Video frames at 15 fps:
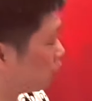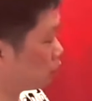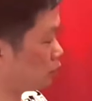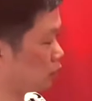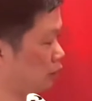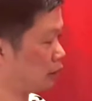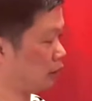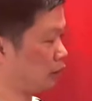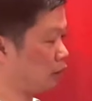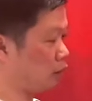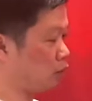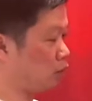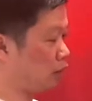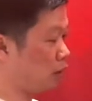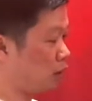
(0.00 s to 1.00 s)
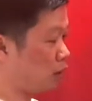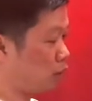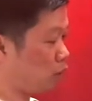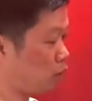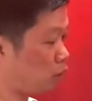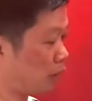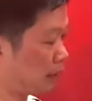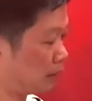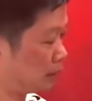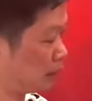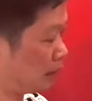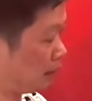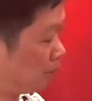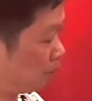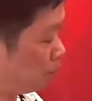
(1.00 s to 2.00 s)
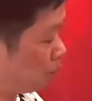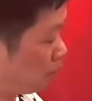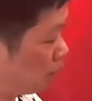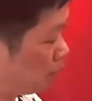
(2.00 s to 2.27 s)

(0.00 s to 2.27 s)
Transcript: don't really know what um,